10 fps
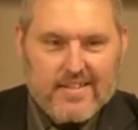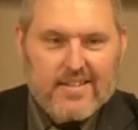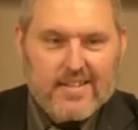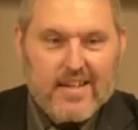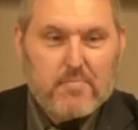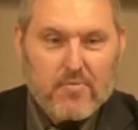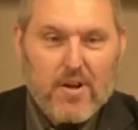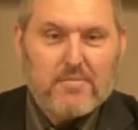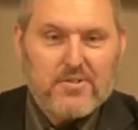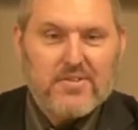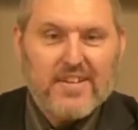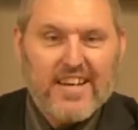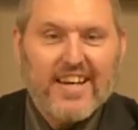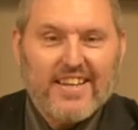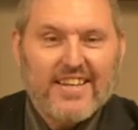I promise you
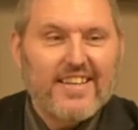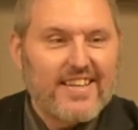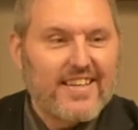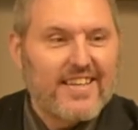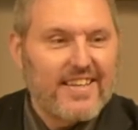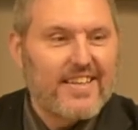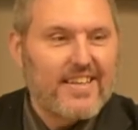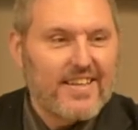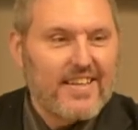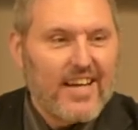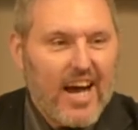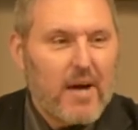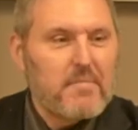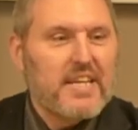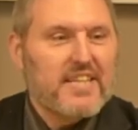that. I'm
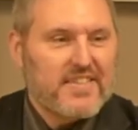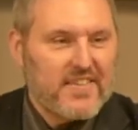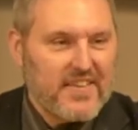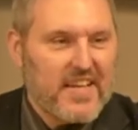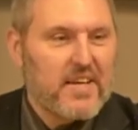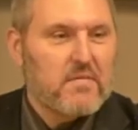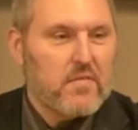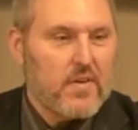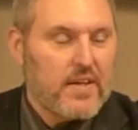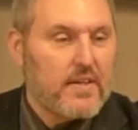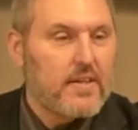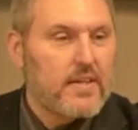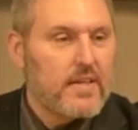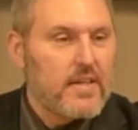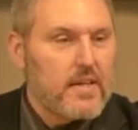in it till the end, friend,
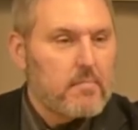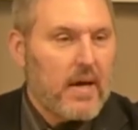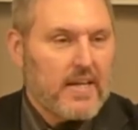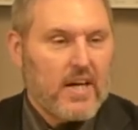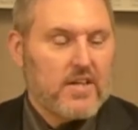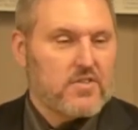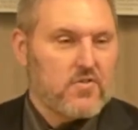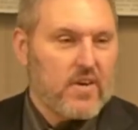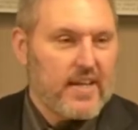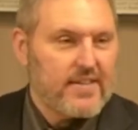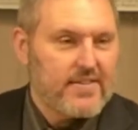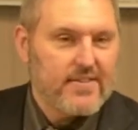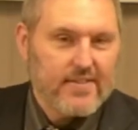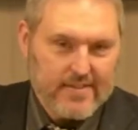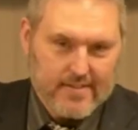by God's grace.
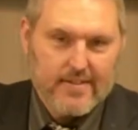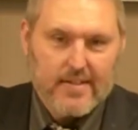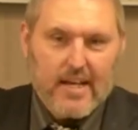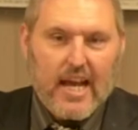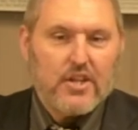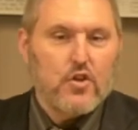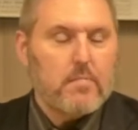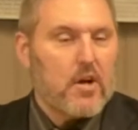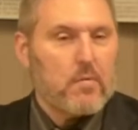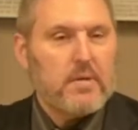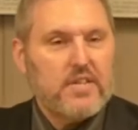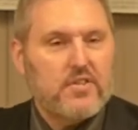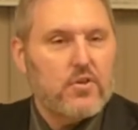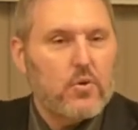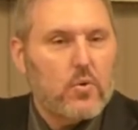And you better be
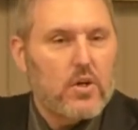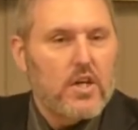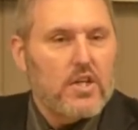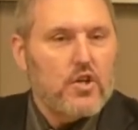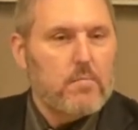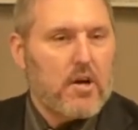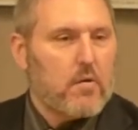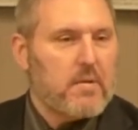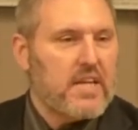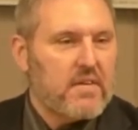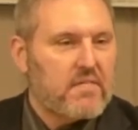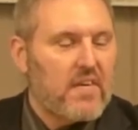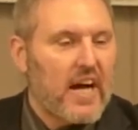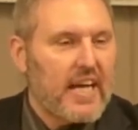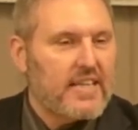too. You better be in the fight.